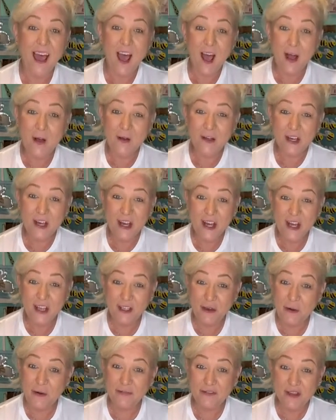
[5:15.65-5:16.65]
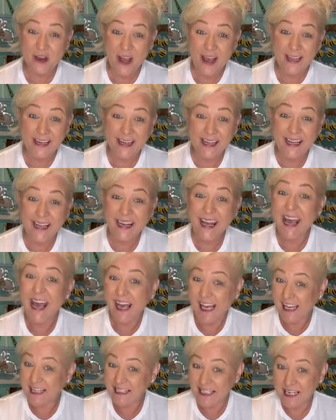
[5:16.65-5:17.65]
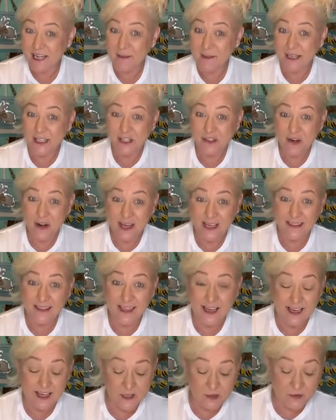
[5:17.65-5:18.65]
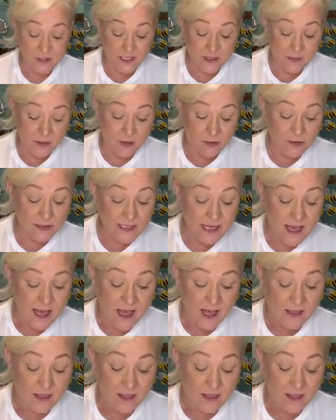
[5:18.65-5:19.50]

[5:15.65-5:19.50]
Oh, good. You have tried it? Has anybody tried the IOD builds?